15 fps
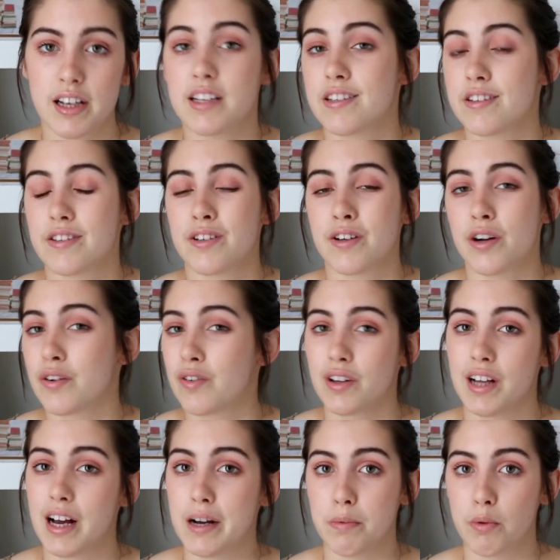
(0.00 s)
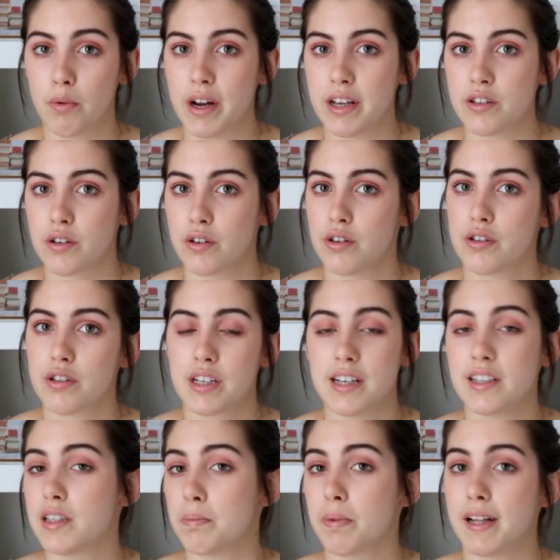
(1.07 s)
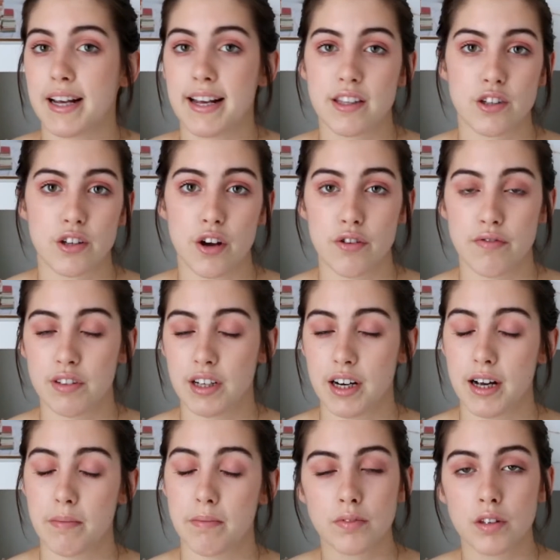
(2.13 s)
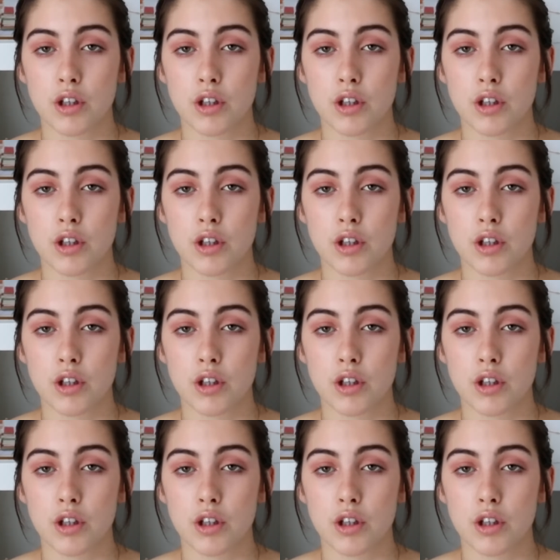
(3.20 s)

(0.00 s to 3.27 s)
it's not a reliable resource. It depletes over time.